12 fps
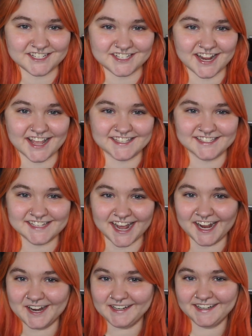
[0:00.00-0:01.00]
just
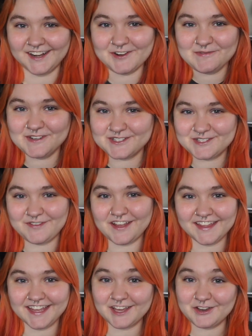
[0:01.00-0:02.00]
I almost felt
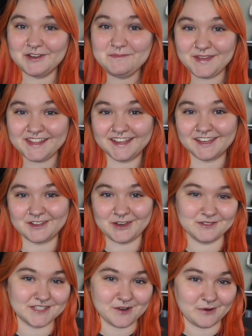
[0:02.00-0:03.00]
like it could be like a
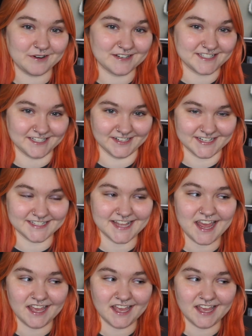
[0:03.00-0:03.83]
cozy horror series,